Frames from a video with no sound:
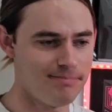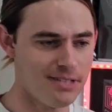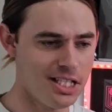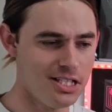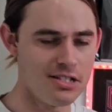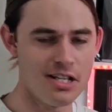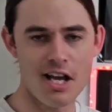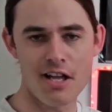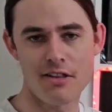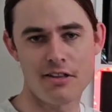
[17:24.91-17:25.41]

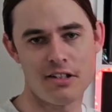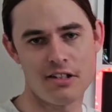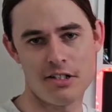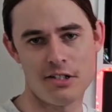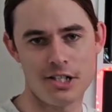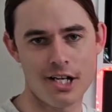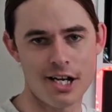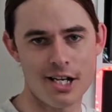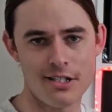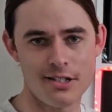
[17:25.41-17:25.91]
There's nothing to
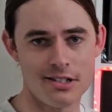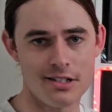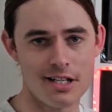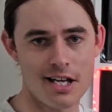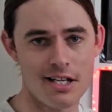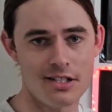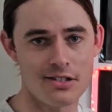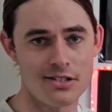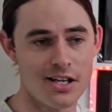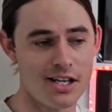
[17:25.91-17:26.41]
chase in
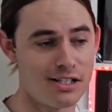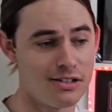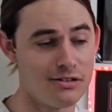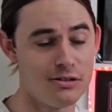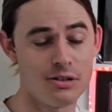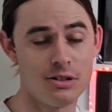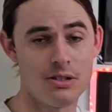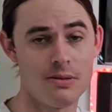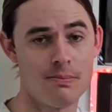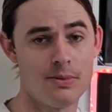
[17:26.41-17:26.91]
that set, and
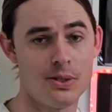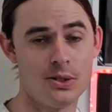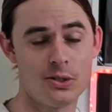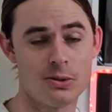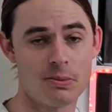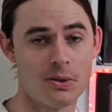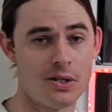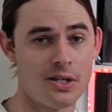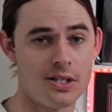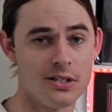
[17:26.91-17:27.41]
look at the
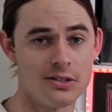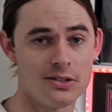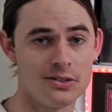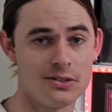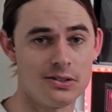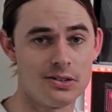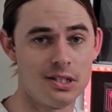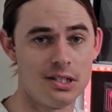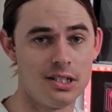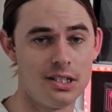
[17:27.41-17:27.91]
box
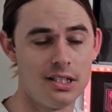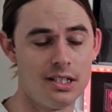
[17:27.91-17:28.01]
prices.